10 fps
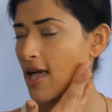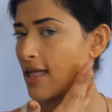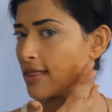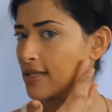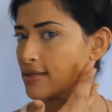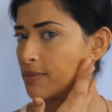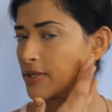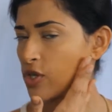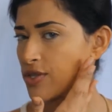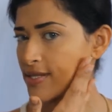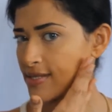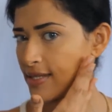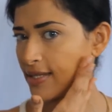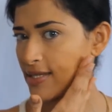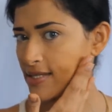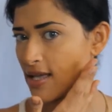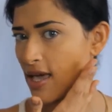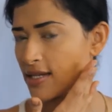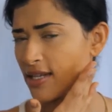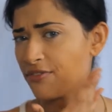a little bit on the sticky side.